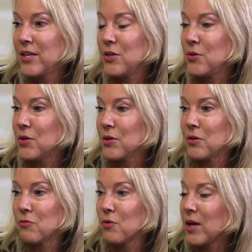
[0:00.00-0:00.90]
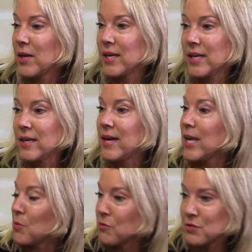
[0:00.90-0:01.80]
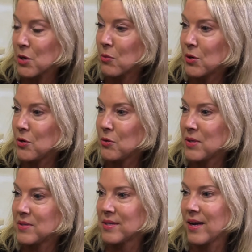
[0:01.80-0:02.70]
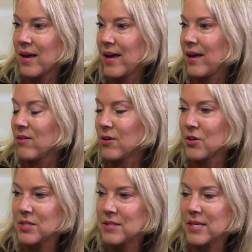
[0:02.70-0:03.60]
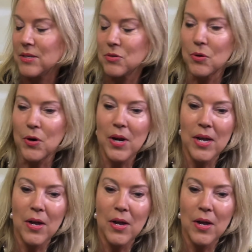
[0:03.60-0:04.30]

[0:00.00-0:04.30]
You can run in name of someone who has uh, had heart disease or